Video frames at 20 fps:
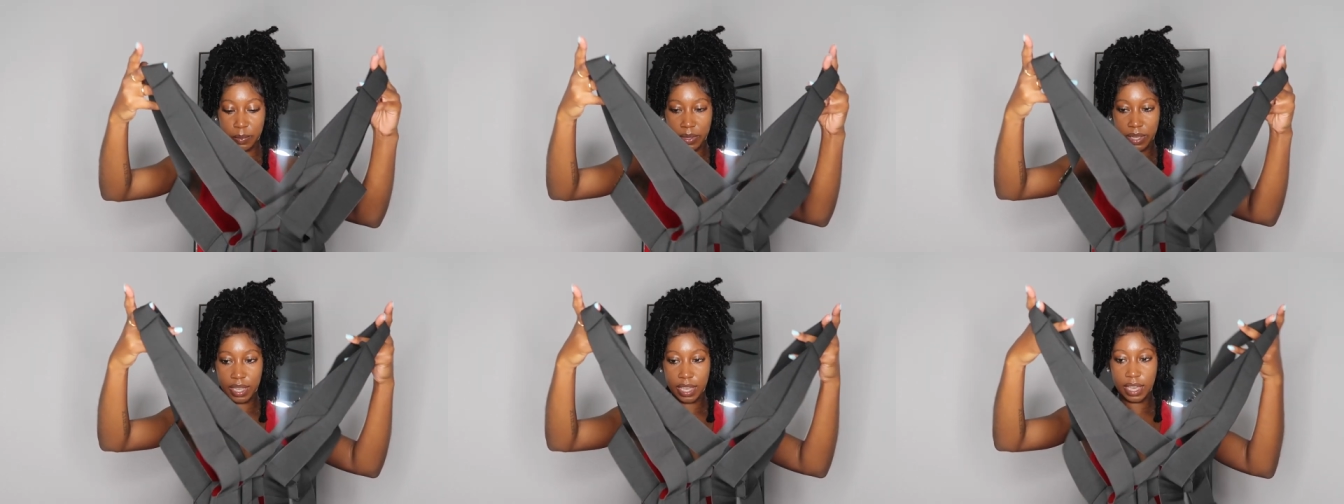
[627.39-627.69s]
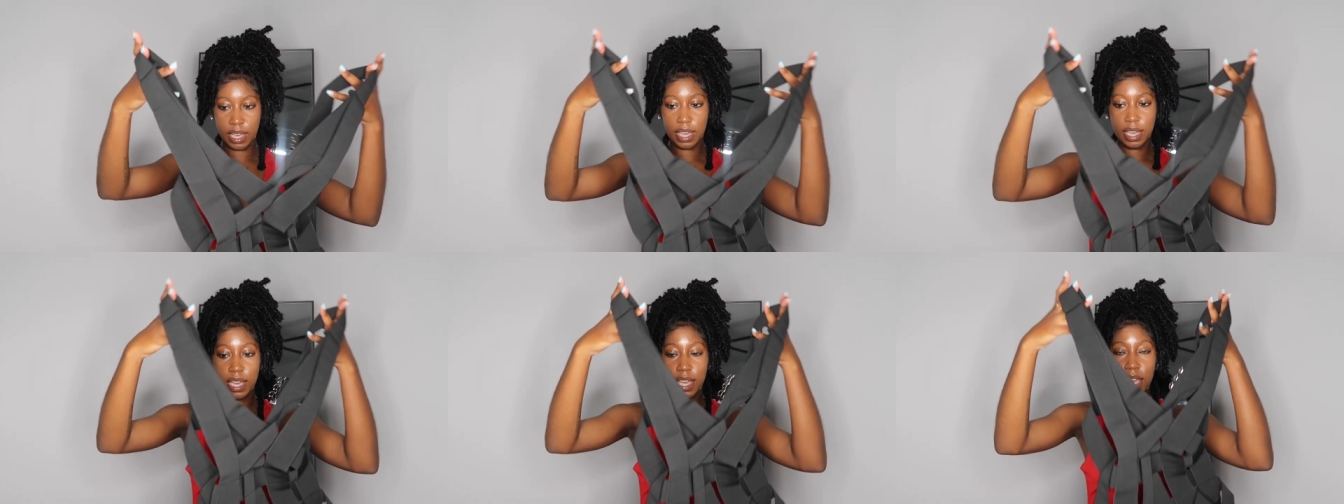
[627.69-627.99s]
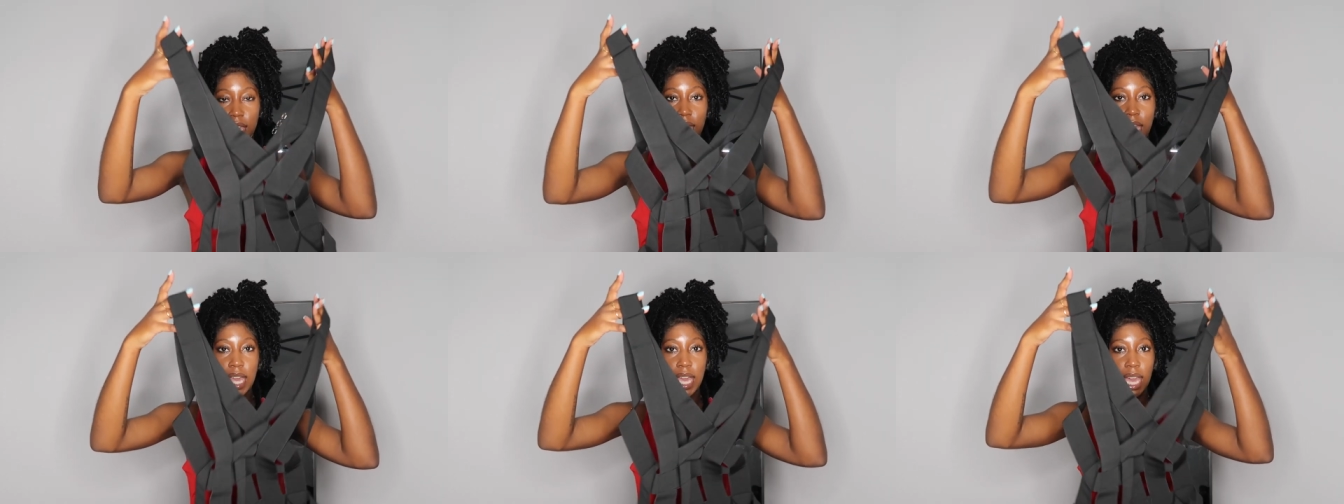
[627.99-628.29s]
but
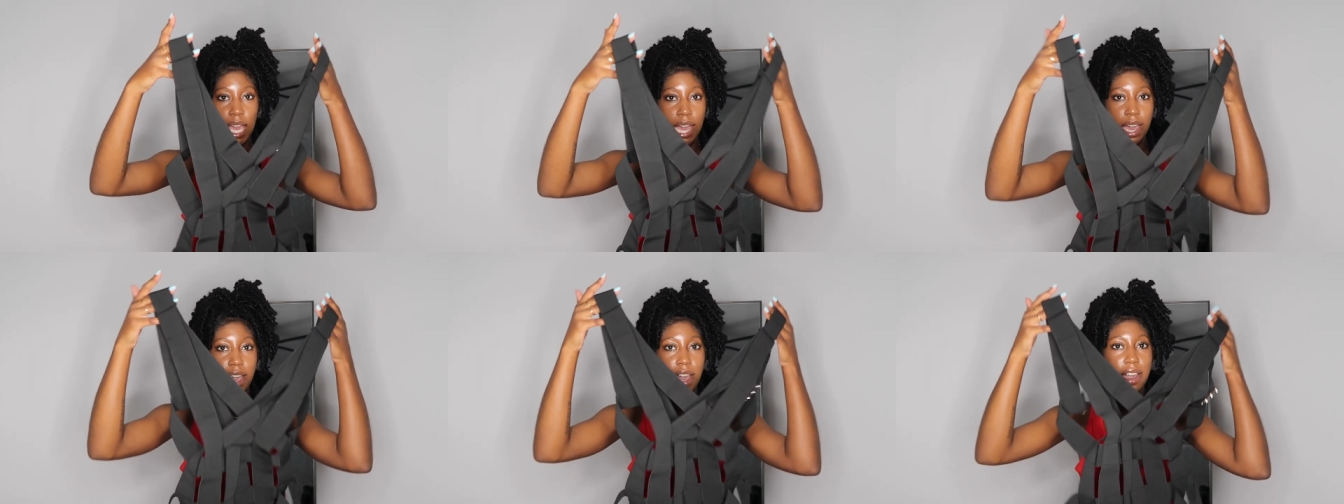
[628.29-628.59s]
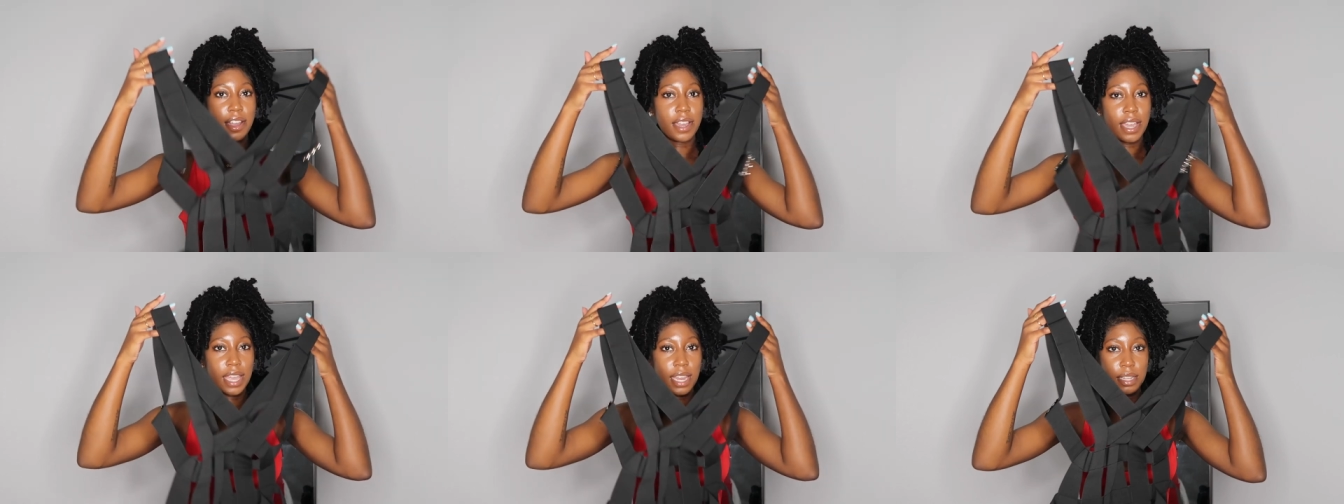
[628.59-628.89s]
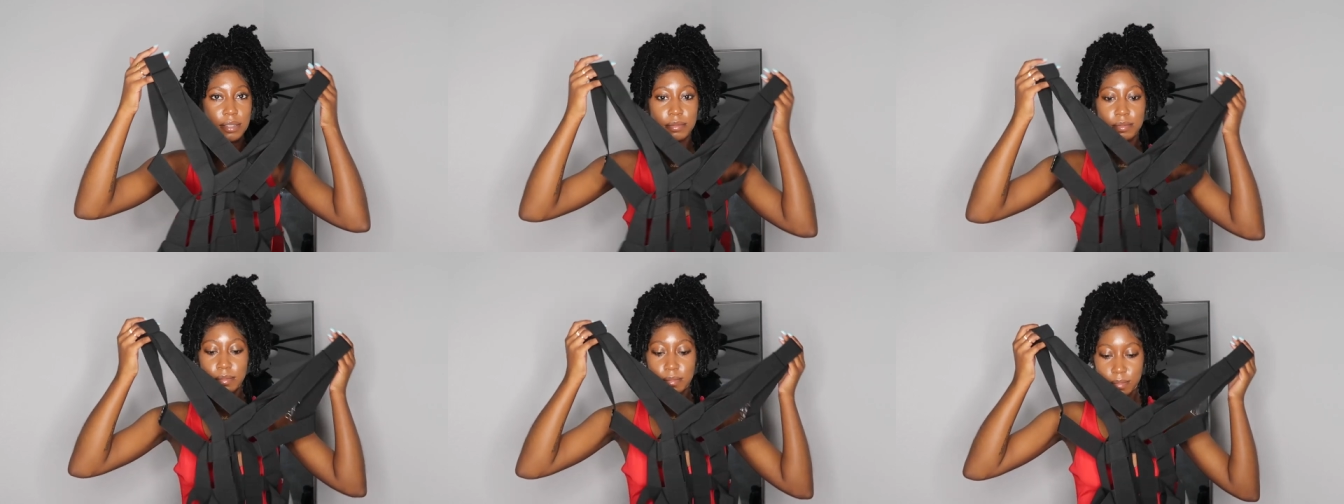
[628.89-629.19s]

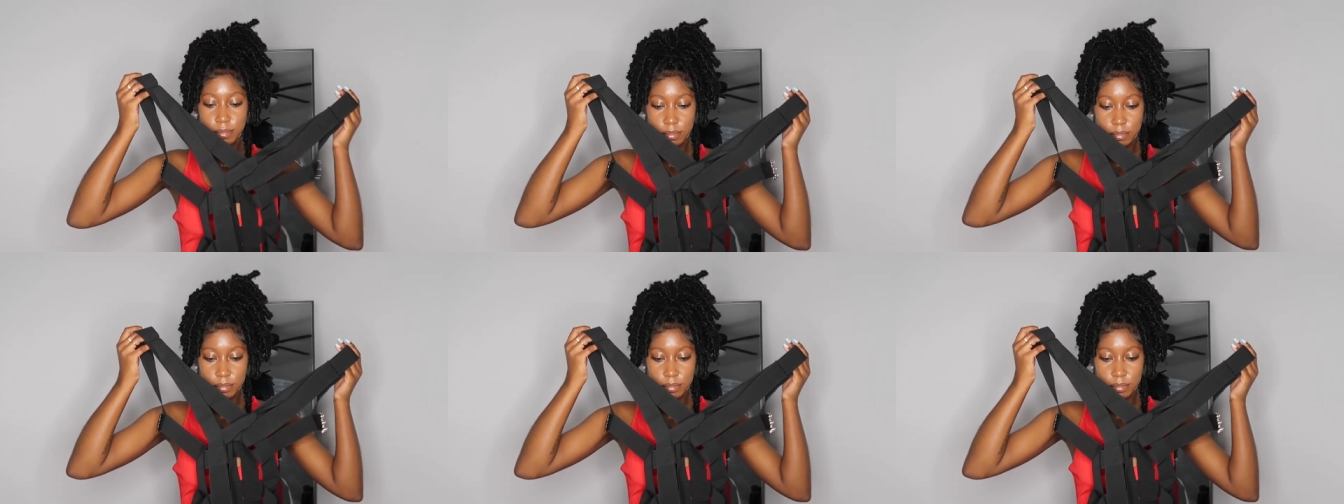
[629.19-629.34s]
okay.